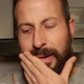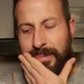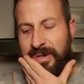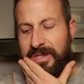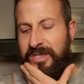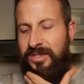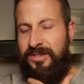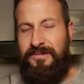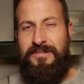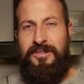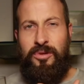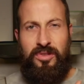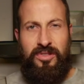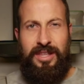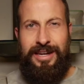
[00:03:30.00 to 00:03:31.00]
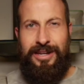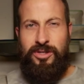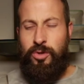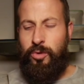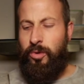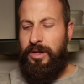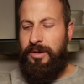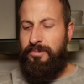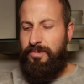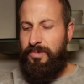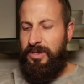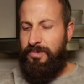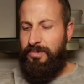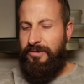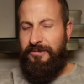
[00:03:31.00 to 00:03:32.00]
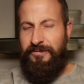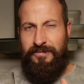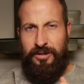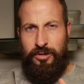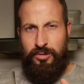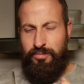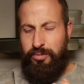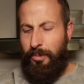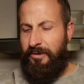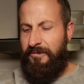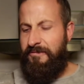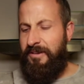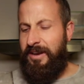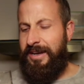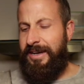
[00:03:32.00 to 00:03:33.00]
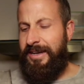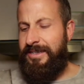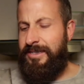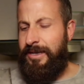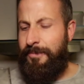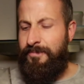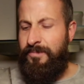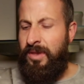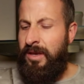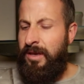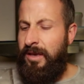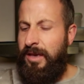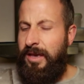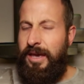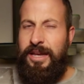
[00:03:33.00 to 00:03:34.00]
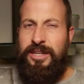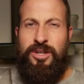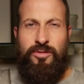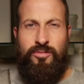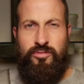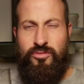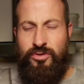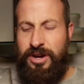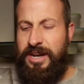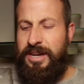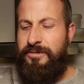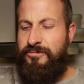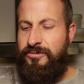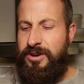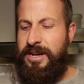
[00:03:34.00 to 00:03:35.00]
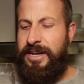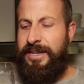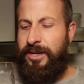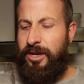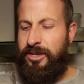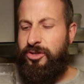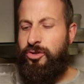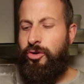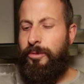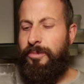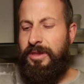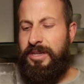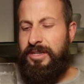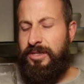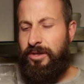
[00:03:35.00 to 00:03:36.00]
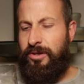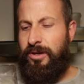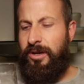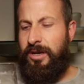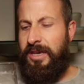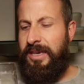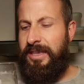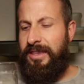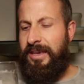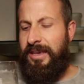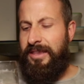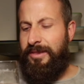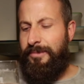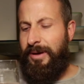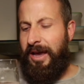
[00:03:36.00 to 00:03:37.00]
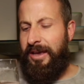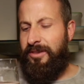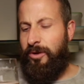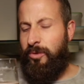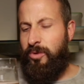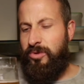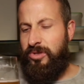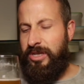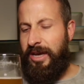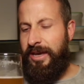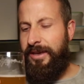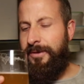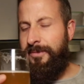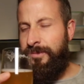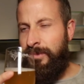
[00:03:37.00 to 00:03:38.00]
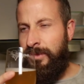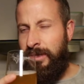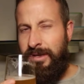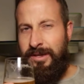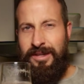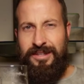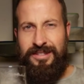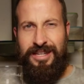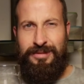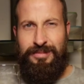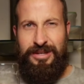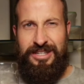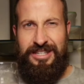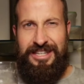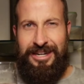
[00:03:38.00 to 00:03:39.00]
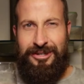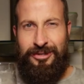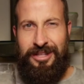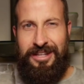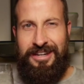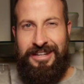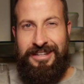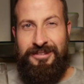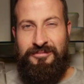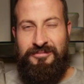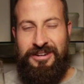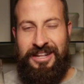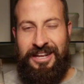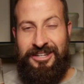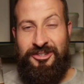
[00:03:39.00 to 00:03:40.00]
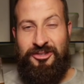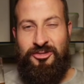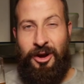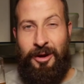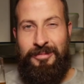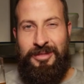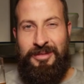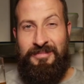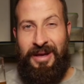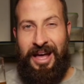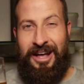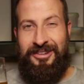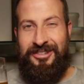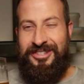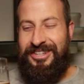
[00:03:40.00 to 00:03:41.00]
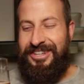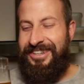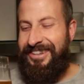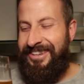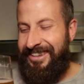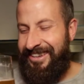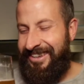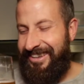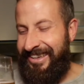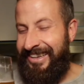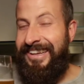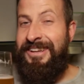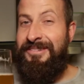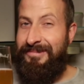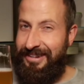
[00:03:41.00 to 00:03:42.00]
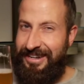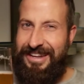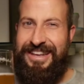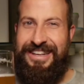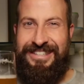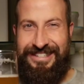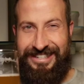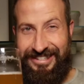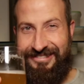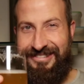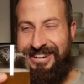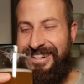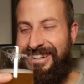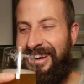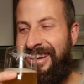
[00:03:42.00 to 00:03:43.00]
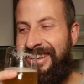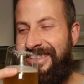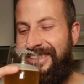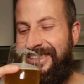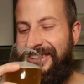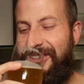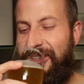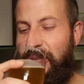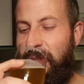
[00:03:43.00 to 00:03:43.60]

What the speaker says: It doesn't feel thin at all. It feels proper filling. It's a really, really nice drop, this in the mouth, I will say. Sounds pretty sexual, doesn't it? It's a really nice drop in the mouth. But it is, it's really nice.